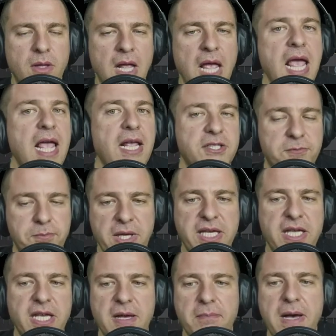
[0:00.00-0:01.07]
Speaking
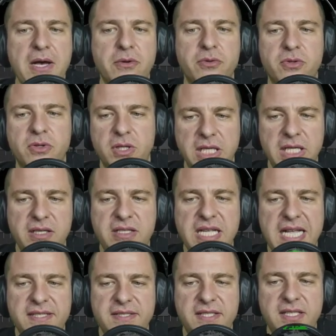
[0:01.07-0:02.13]
about
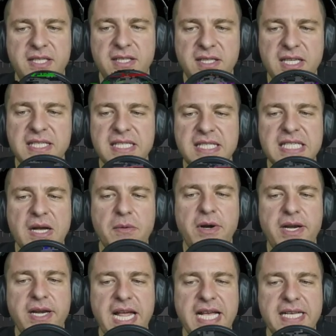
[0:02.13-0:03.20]
intensity, this is our
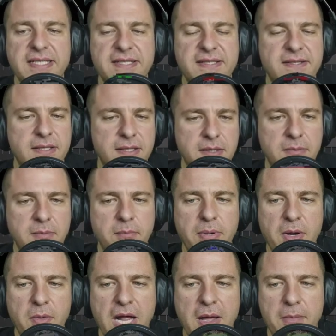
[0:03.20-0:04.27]
next
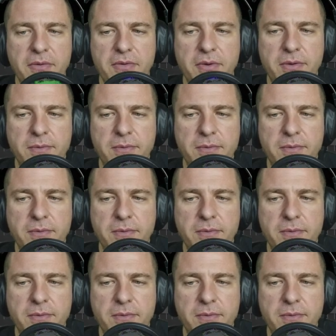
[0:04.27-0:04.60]
parameter.